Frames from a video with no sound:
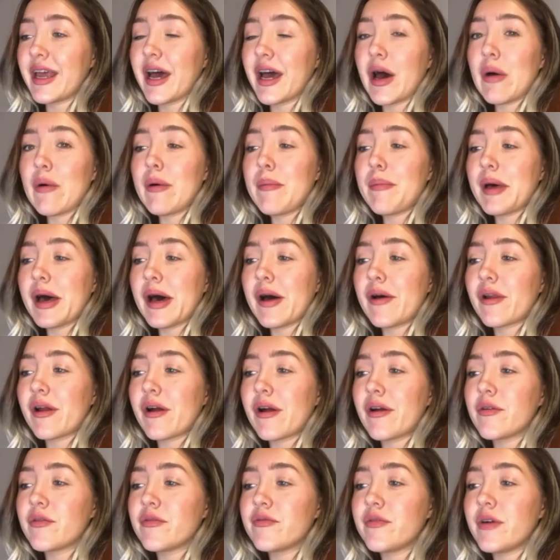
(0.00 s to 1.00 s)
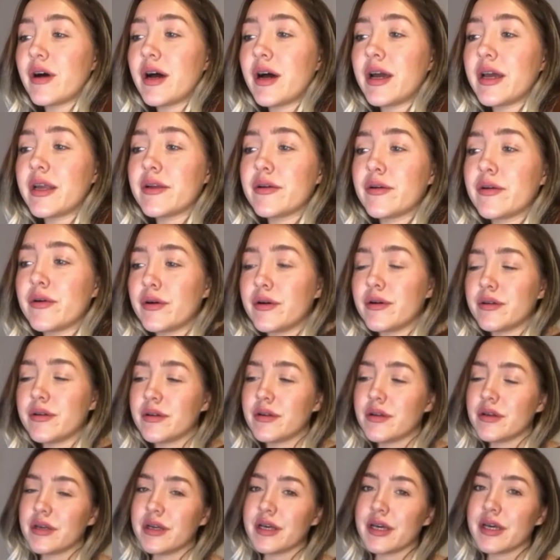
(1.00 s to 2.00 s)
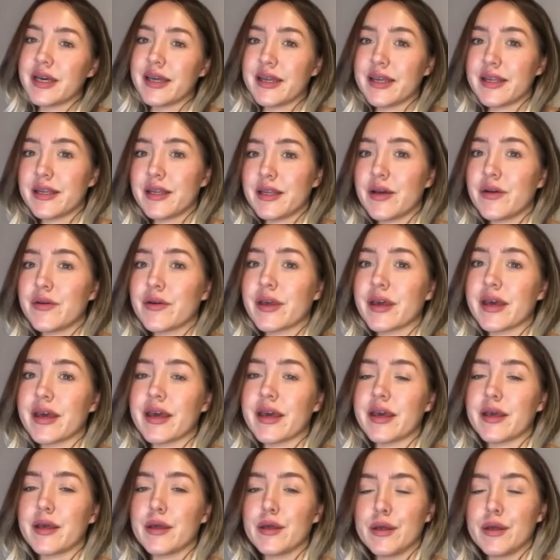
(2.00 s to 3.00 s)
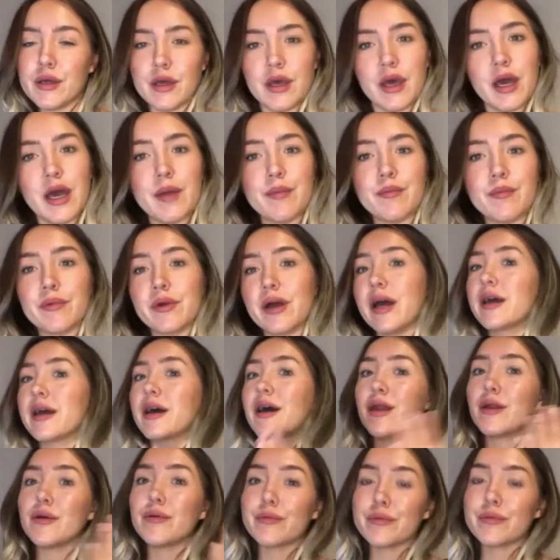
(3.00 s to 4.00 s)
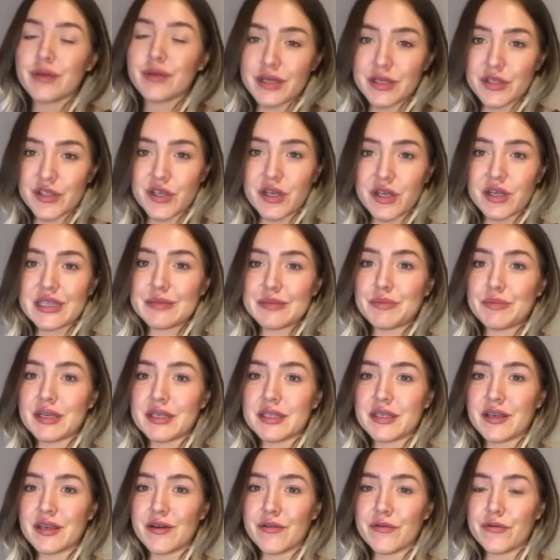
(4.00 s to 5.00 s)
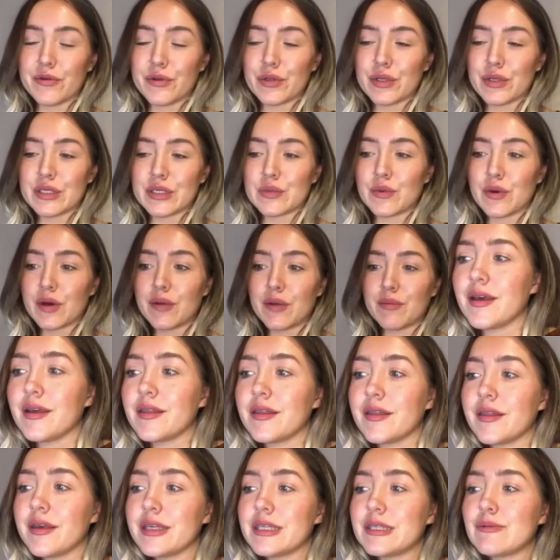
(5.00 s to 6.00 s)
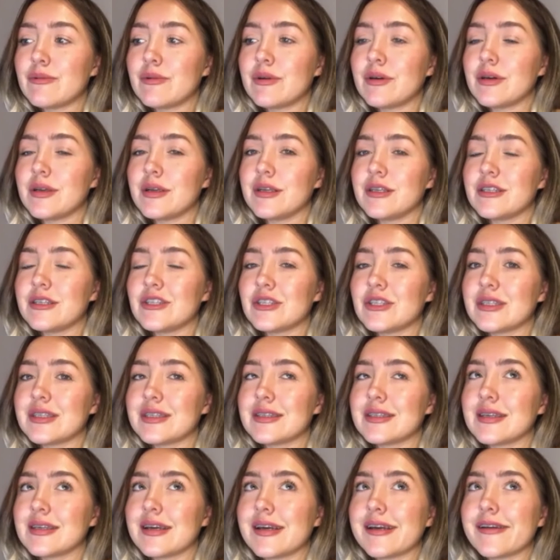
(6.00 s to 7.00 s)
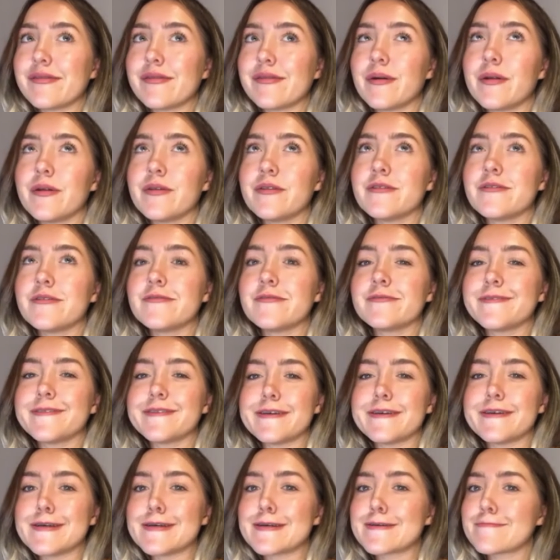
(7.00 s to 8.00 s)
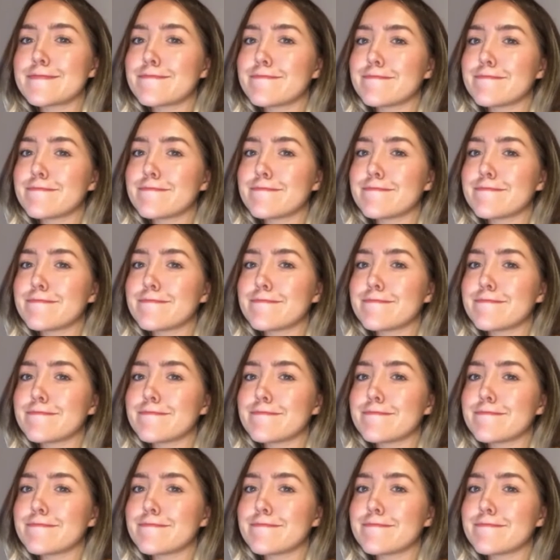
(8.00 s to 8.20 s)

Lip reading: how about our final? And okay. I gotta readjust myself for this one. This one is just like one of those I